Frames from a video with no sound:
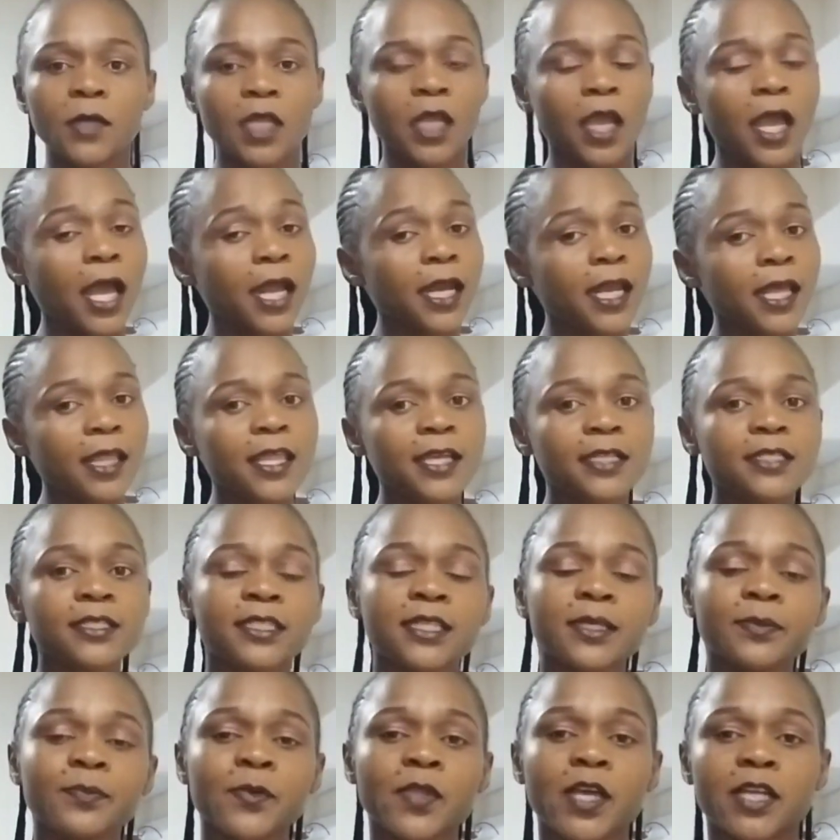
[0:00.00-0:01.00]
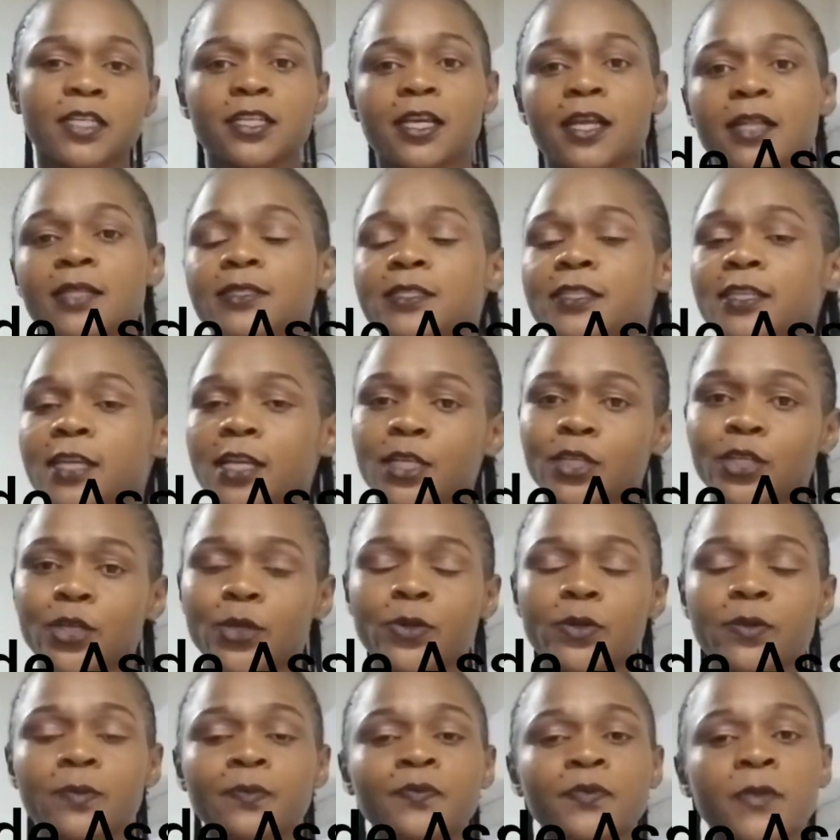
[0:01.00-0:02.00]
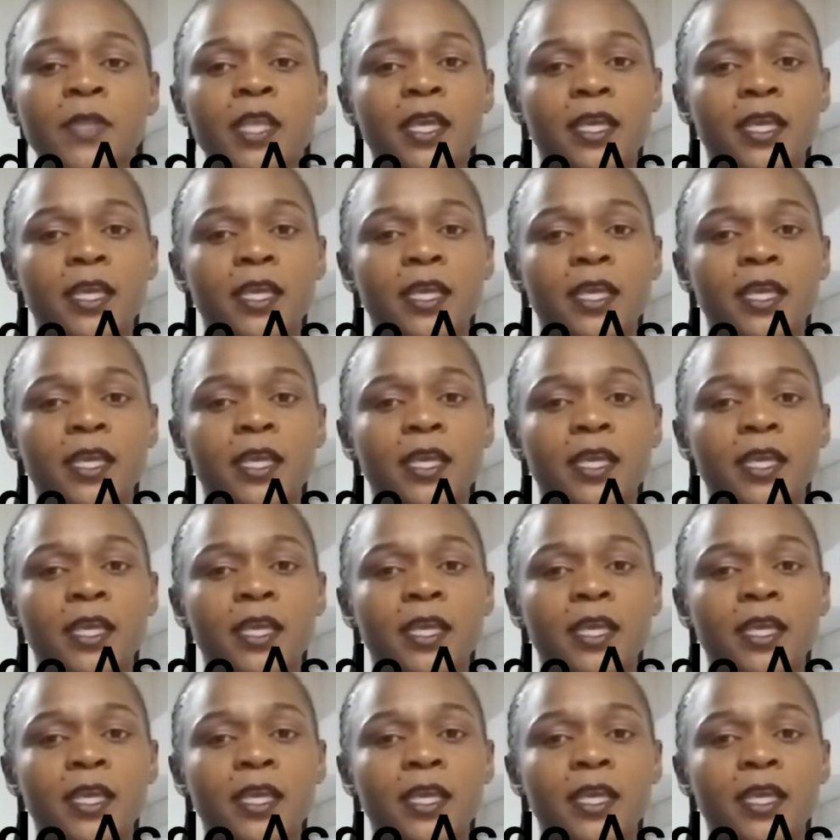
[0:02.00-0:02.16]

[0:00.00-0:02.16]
Another tip that I'll tell you